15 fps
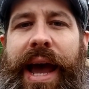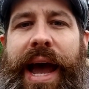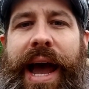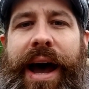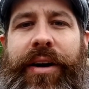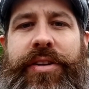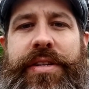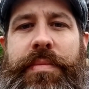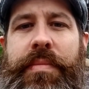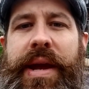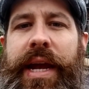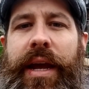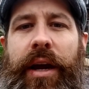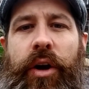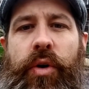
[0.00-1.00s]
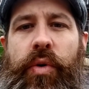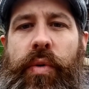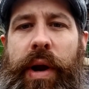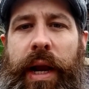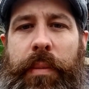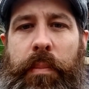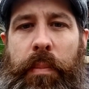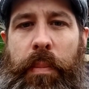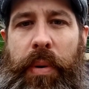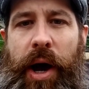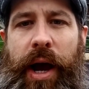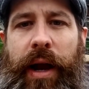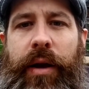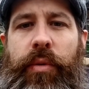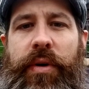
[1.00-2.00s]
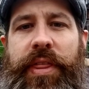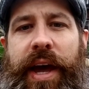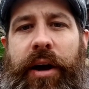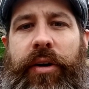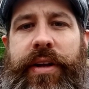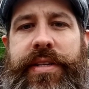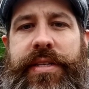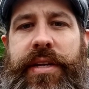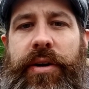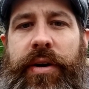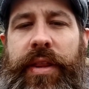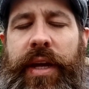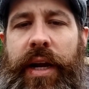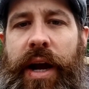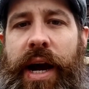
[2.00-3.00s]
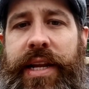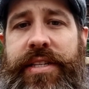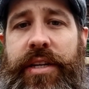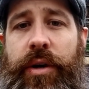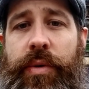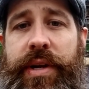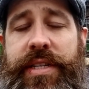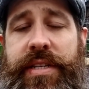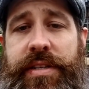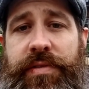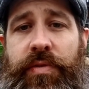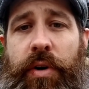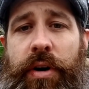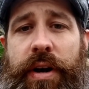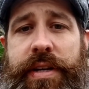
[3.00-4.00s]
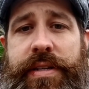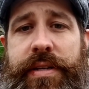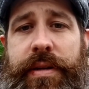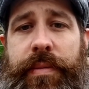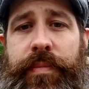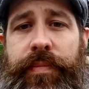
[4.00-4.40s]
out to make a quick buck without considering the consequences for us.